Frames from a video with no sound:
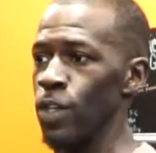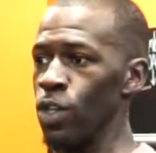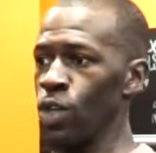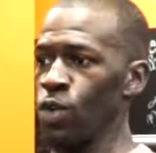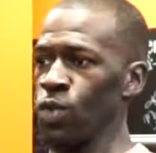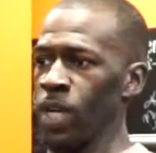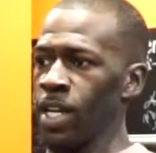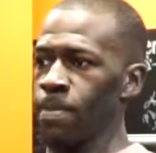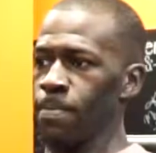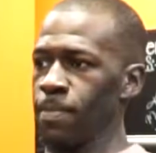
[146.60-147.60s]
curl the weight
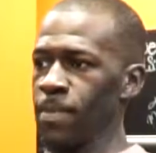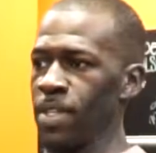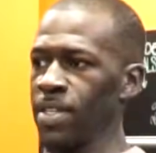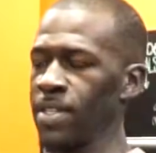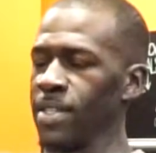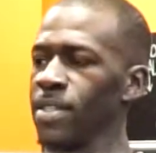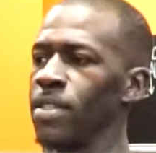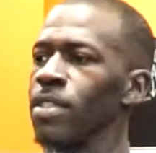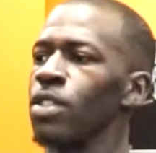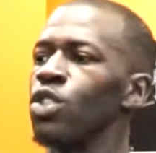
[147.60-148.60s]
up,
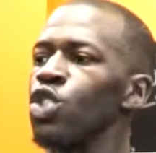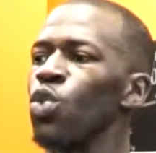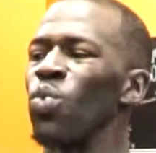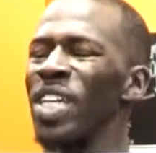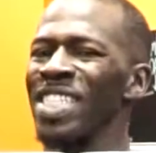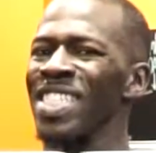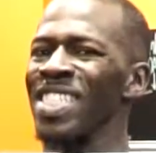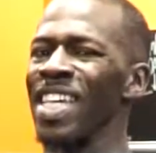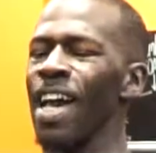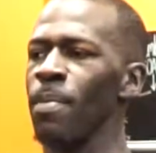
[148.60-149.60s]
squeeze at the
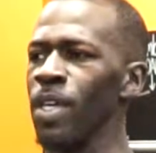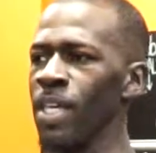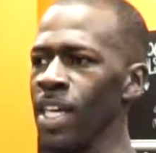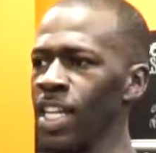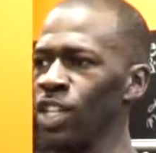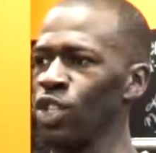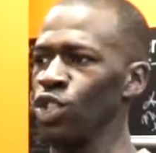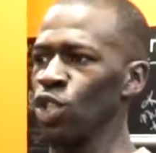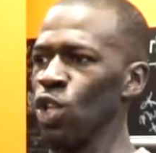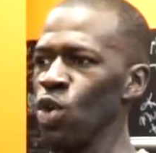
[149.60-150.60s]
top, and then
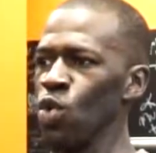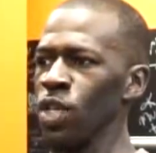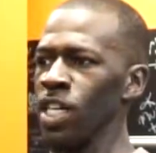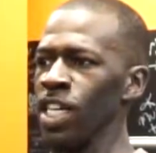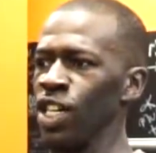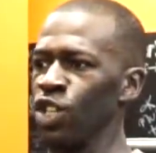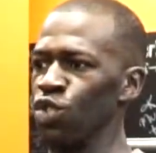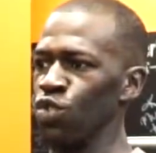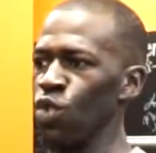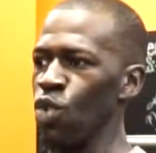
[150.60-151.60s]
slowly
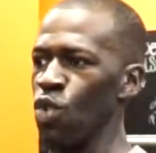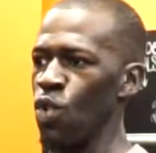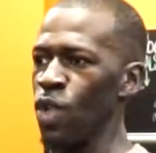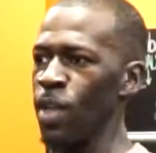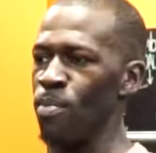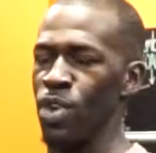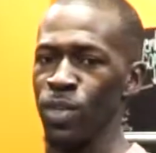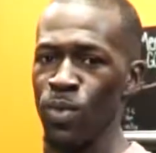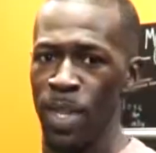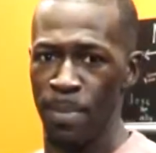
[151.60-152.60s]
control and bring
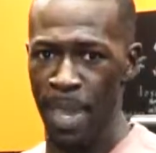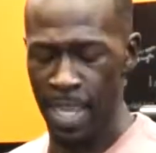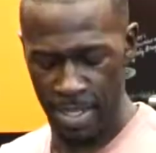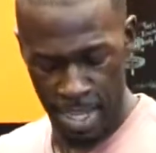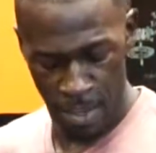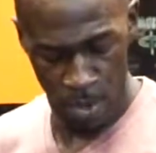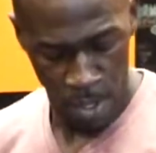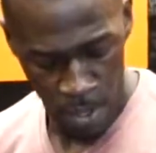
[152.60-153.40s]
the weight back down,